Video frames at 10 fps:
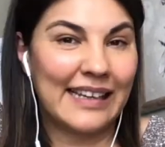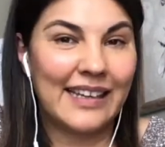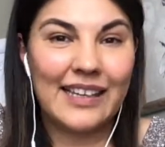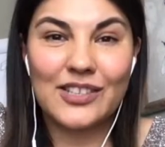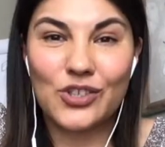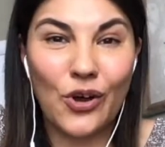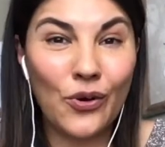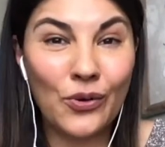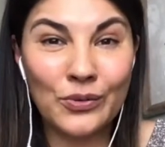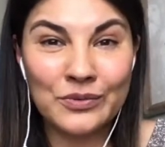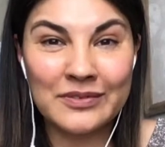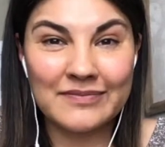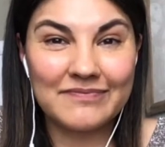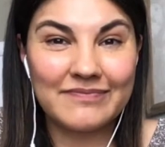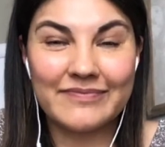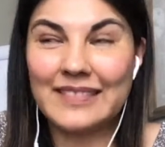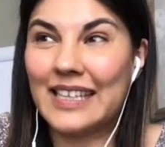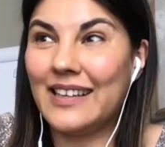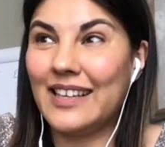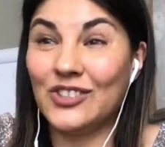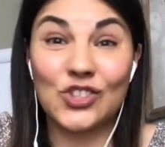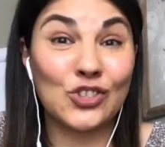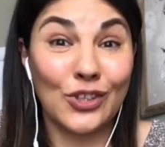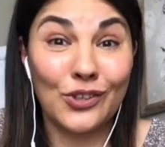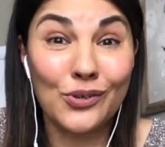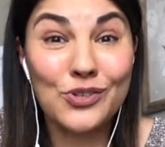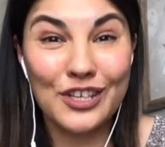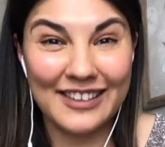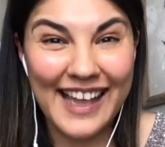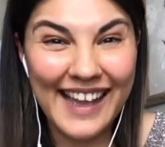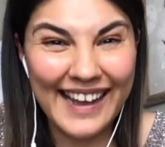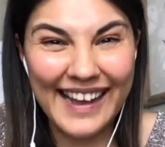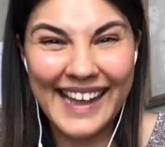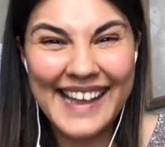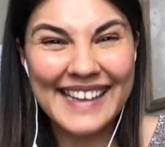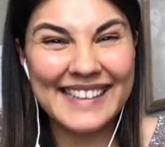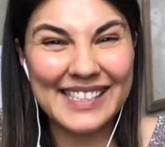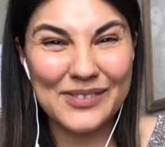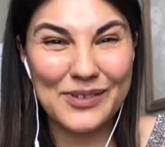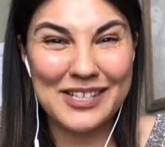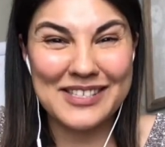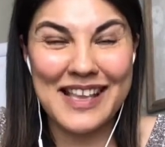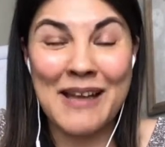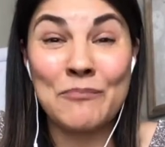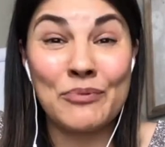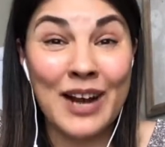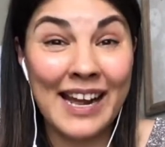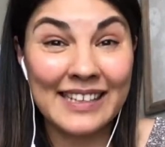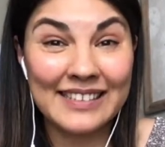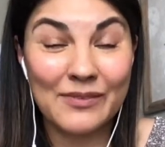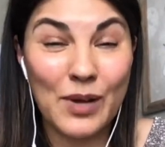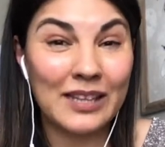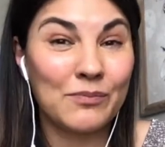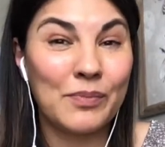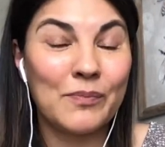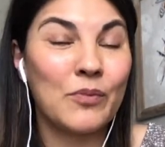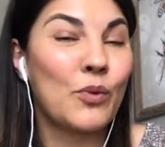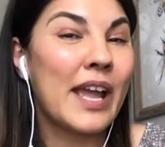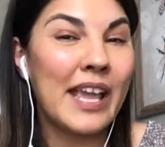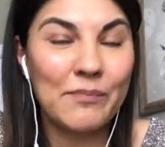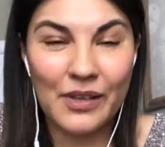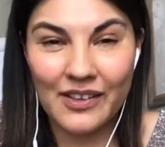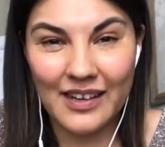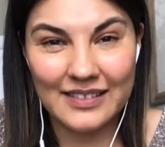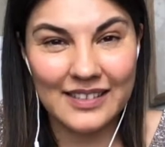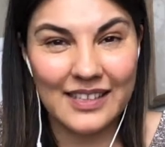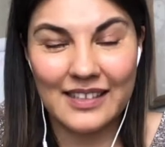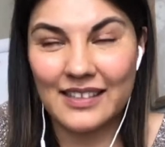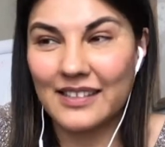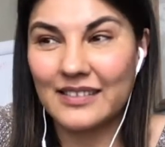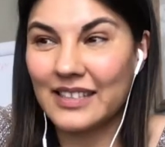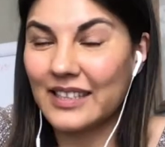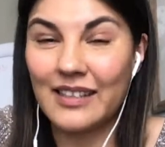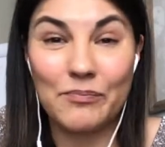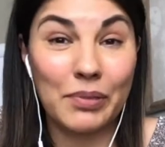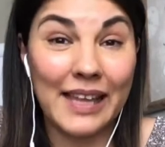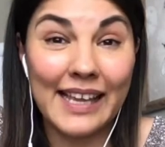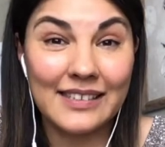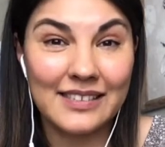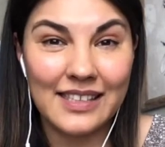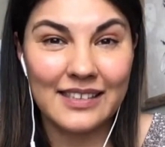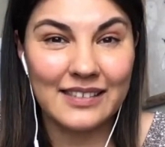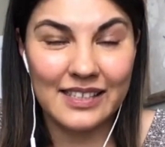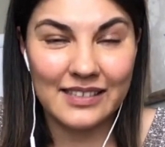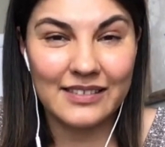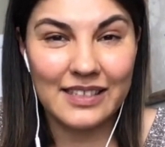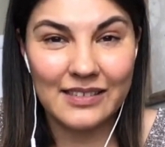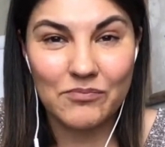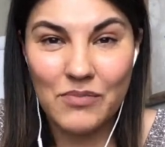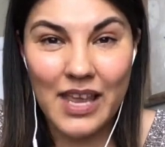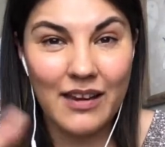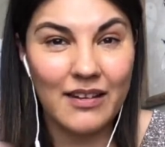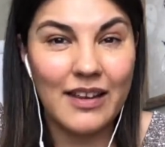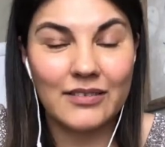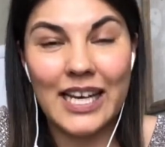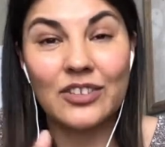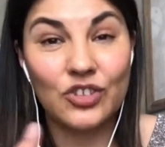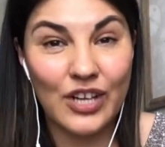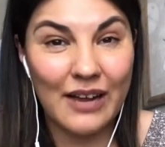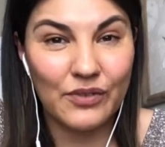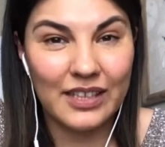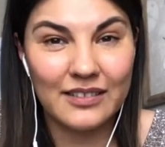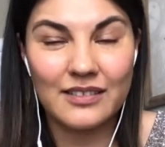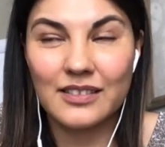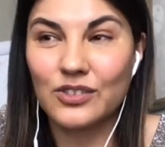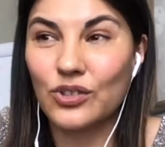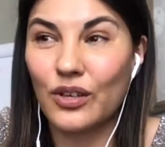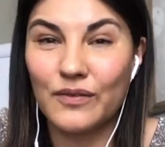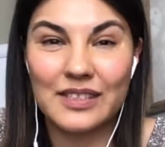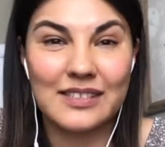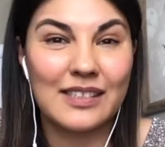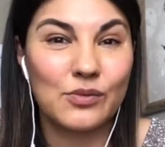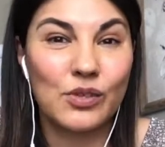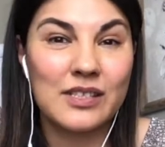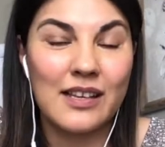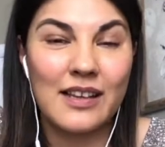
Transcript: its own institution. This was a brand, went way beyond the planes and the air traffic service. This was